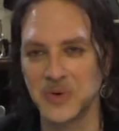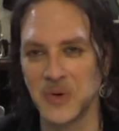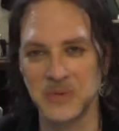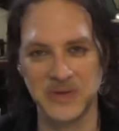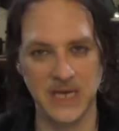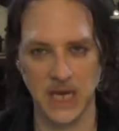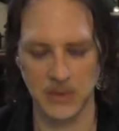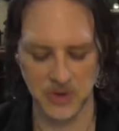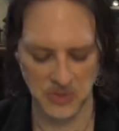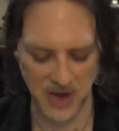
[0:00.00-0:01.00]
or
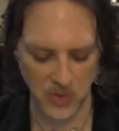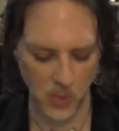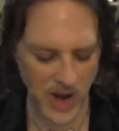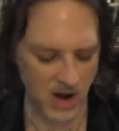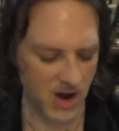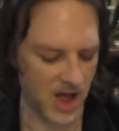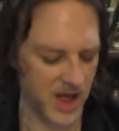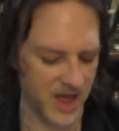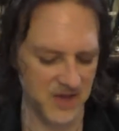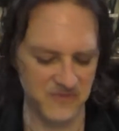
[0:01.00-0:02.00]
p.m., no matter where
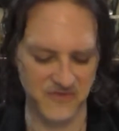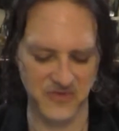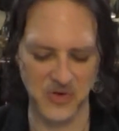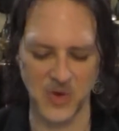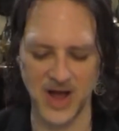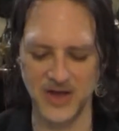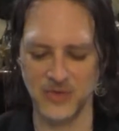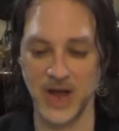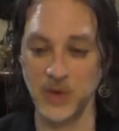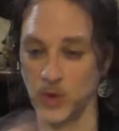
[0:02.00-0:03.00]
I am for a while,
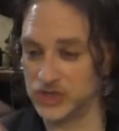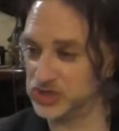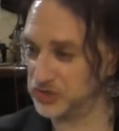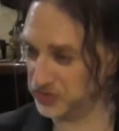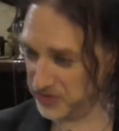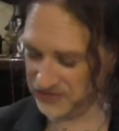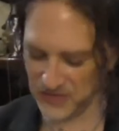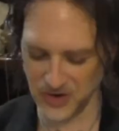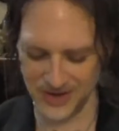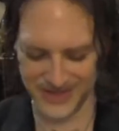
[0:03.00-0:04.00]
right? One, two, three,
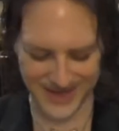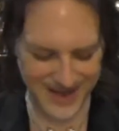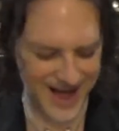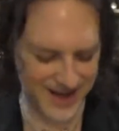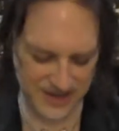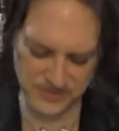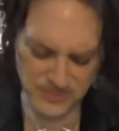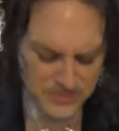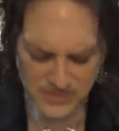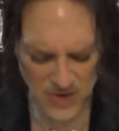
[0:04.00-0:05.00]
four on the clock,
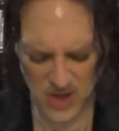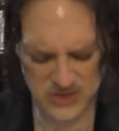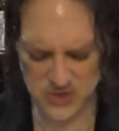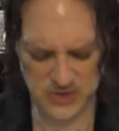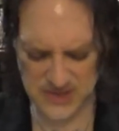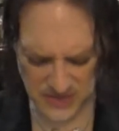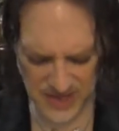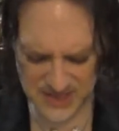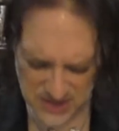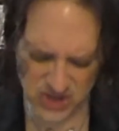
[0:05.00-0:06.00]
all sorts of
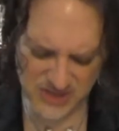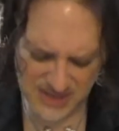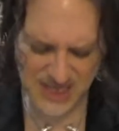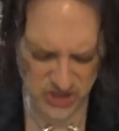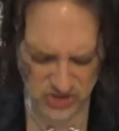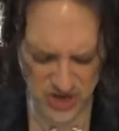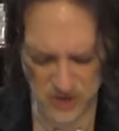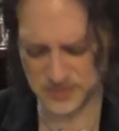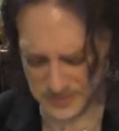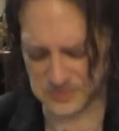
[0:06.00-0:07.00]
things, just to let you
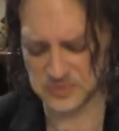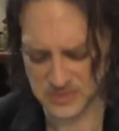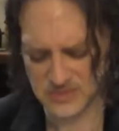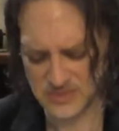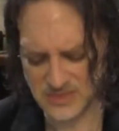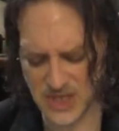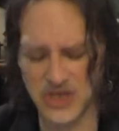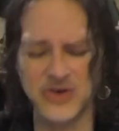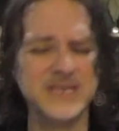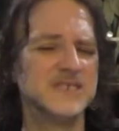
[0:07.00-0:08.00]
know
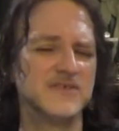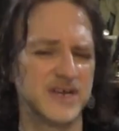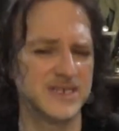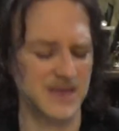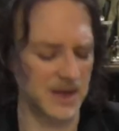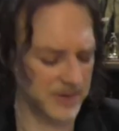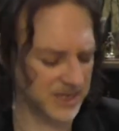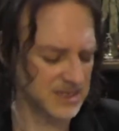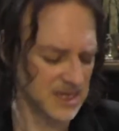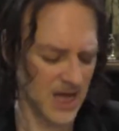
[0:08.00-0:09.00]
you're in divine
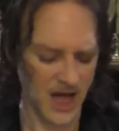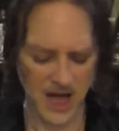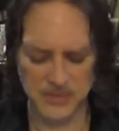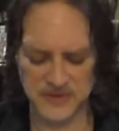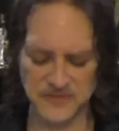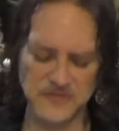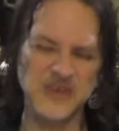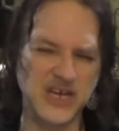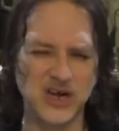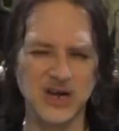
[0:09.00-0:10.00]
timing. Uh, but
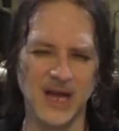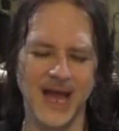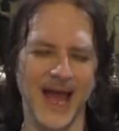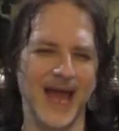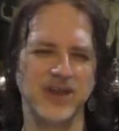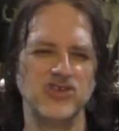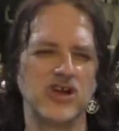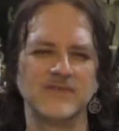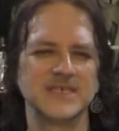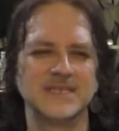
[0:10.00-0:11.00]
fear and
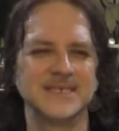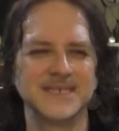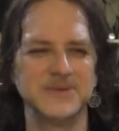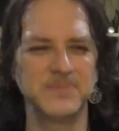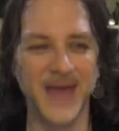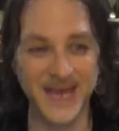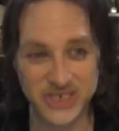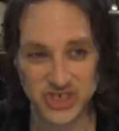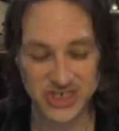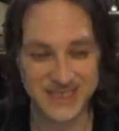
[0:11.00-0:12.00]
nervousness and
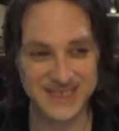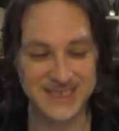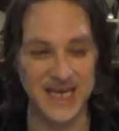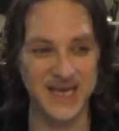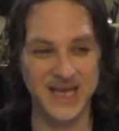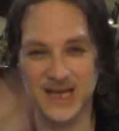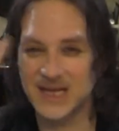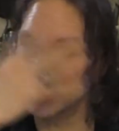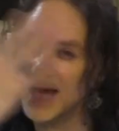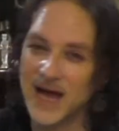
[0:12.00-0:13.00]
impatience can
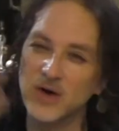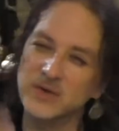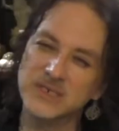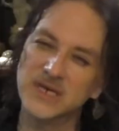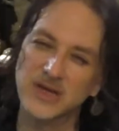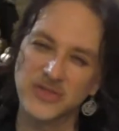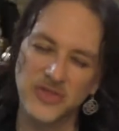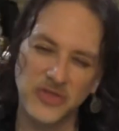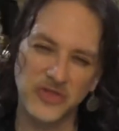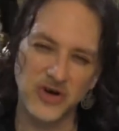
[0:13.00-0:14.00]
cloud
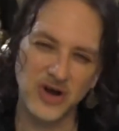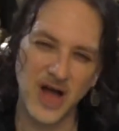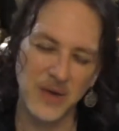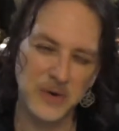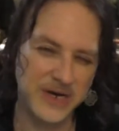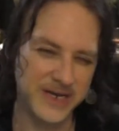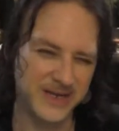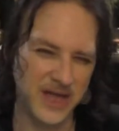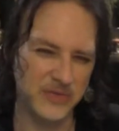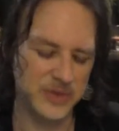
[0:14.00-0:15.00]
the third eye where it,
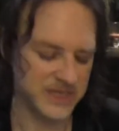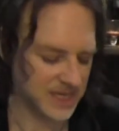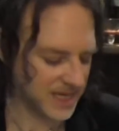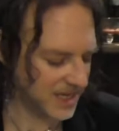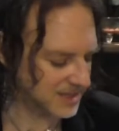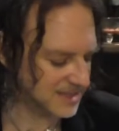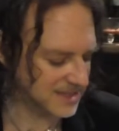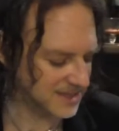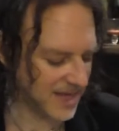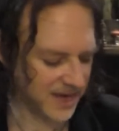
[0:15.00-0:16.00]
it really can't
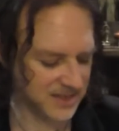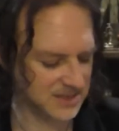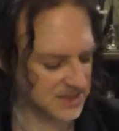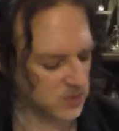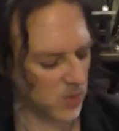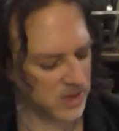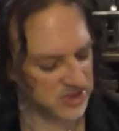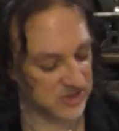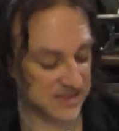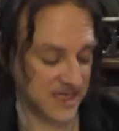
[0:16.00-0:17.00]
see that and doesn't
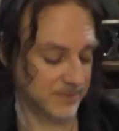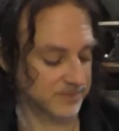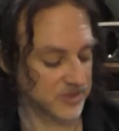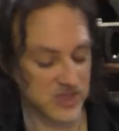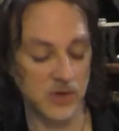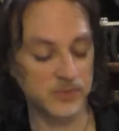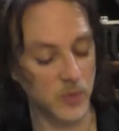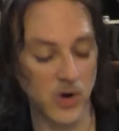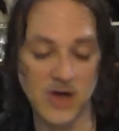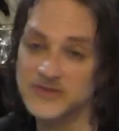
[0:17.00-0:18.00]
want to see it. So
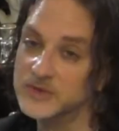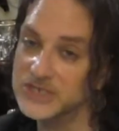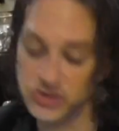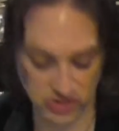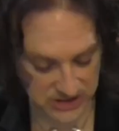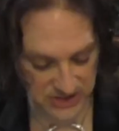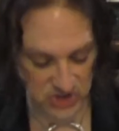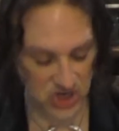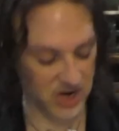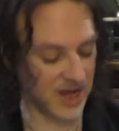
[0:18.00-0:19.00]
we're off to an interesting
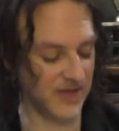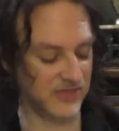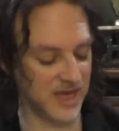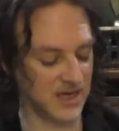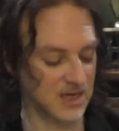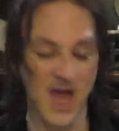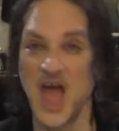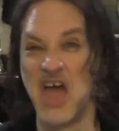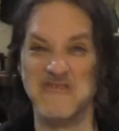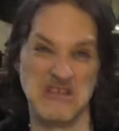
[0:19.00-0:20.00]
start, I think.
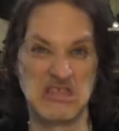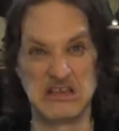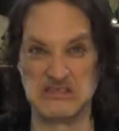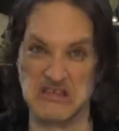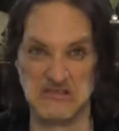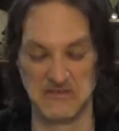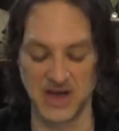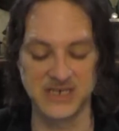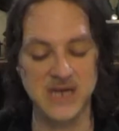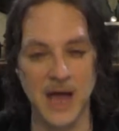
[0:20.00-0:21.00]
Everything's in
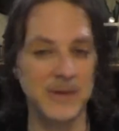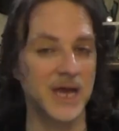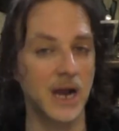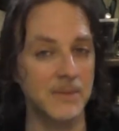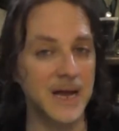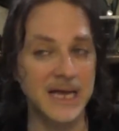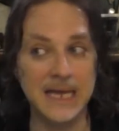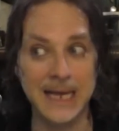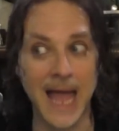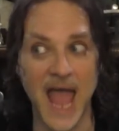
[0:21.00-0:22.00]
divine timing. And I'm not
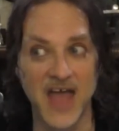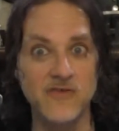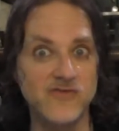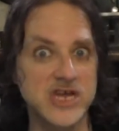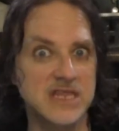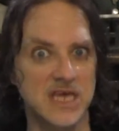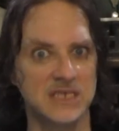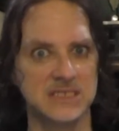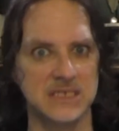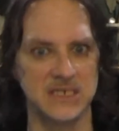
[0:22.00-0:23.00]
kidding,
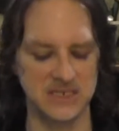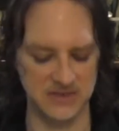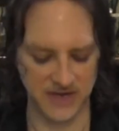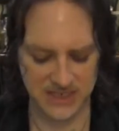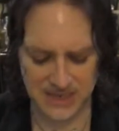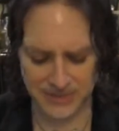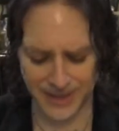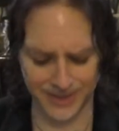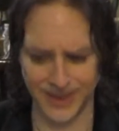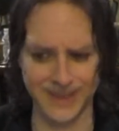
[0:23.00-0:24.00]
everything's in divine timing.
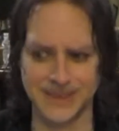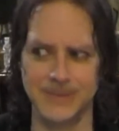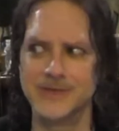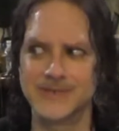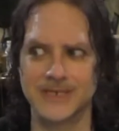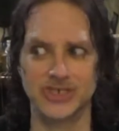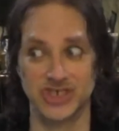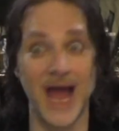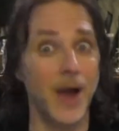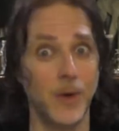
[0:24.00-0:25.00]
Like the next time you take a
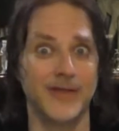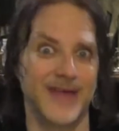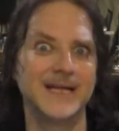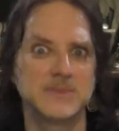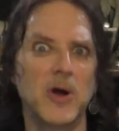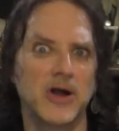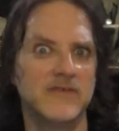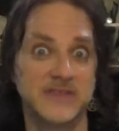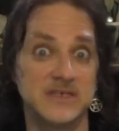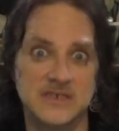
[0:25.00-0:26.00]
shower, that's part
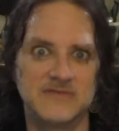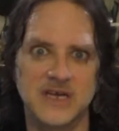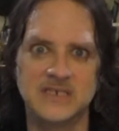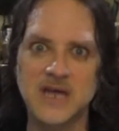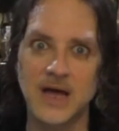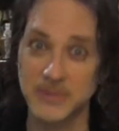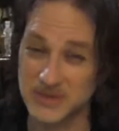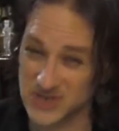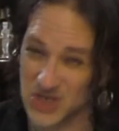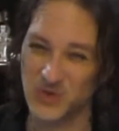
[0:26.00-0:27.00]
of the divine
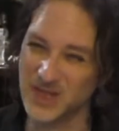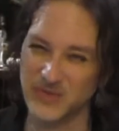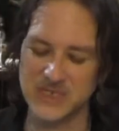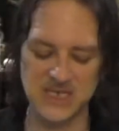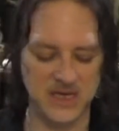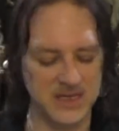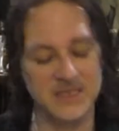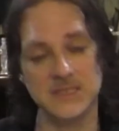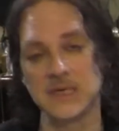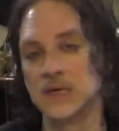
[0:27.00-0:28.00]
timing too. Isn't that
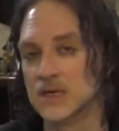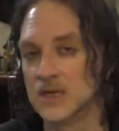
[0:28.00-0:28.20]
ridiculous?